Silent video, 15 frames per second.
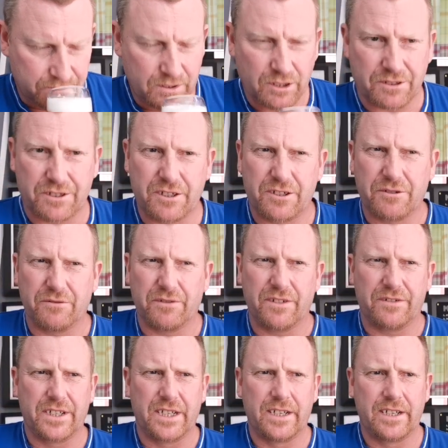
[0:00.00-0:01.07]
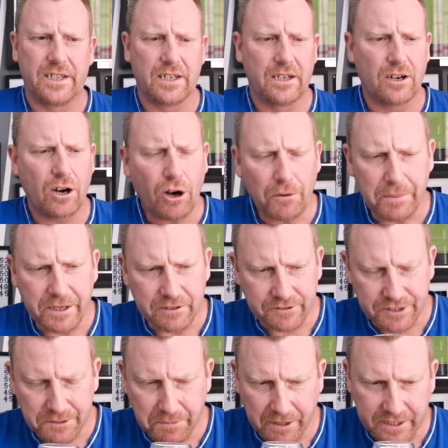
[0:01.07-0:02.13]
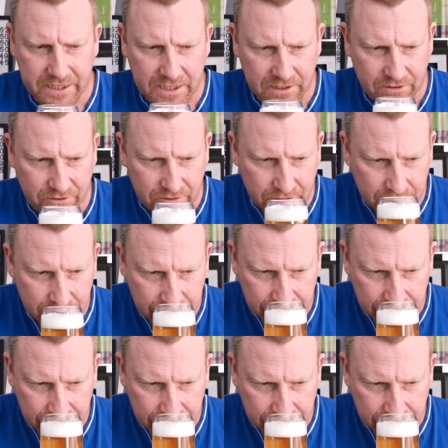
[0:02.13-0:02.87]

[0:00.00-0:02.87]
Not so sort of hoppy or spicy or